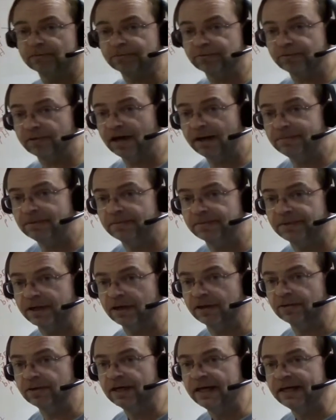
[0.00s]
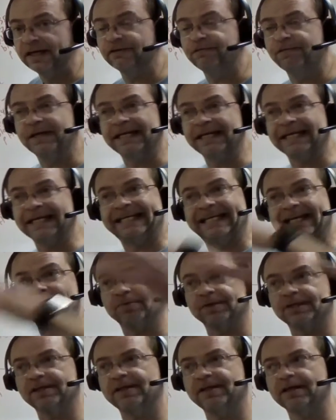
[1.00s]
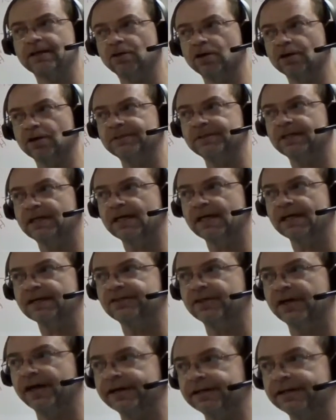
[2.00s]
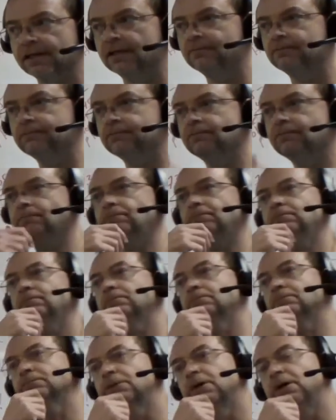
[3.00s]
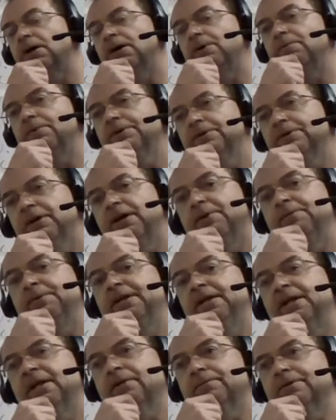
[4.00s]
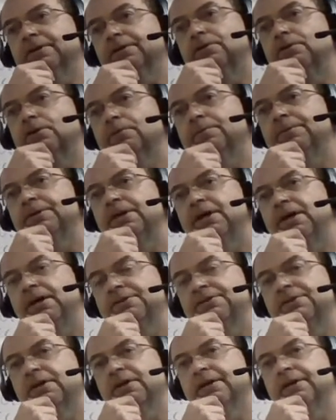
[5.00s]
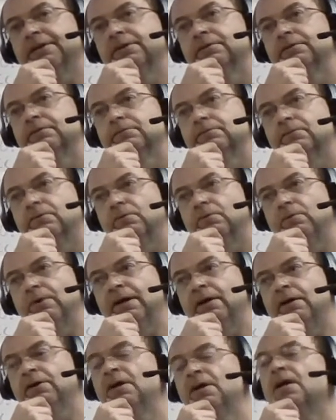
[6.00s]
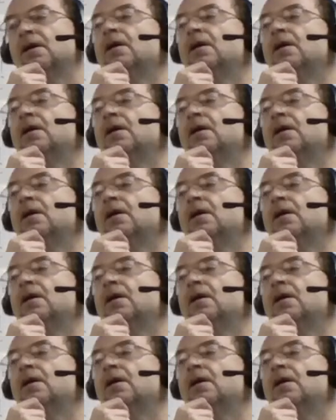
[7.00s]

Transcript: problem, though, if we can get rid of that carbon dioxide. I wonder how we can get rid of carbon dioxide. Well,